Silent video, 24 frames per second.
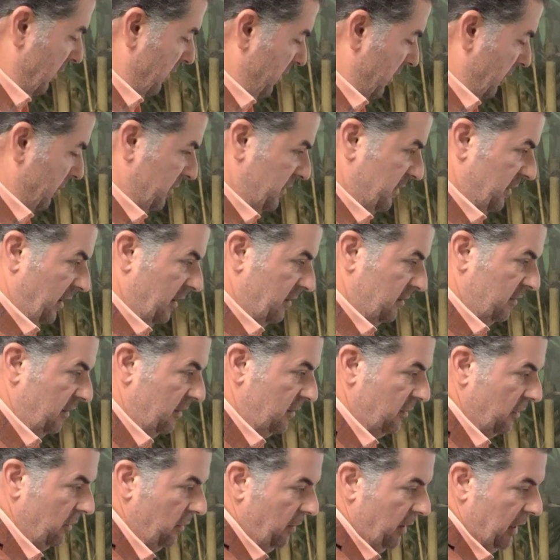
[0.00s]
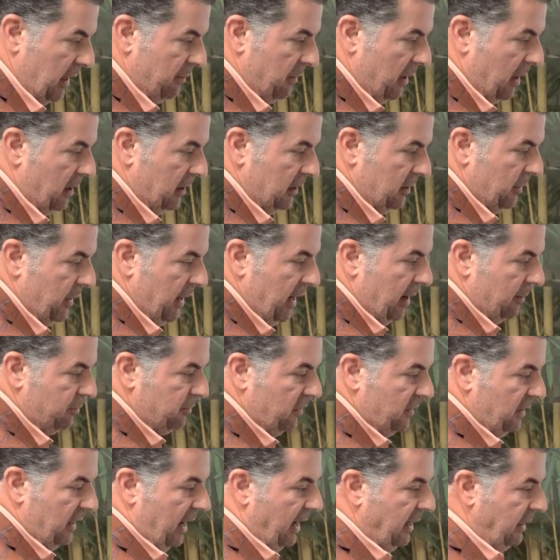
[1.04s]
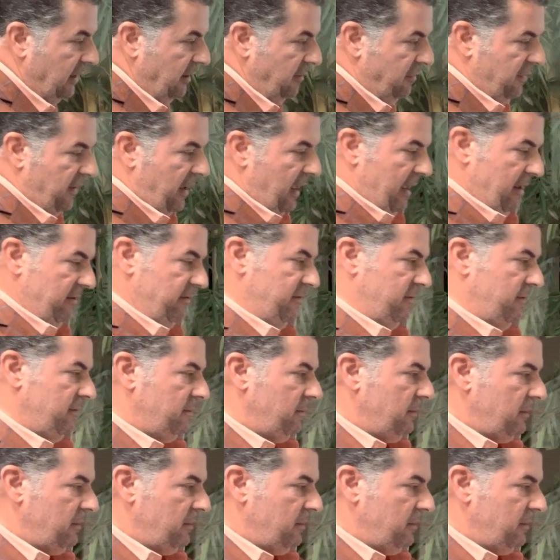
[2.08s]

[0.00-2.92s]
from 62 and I'm all the way up to 95.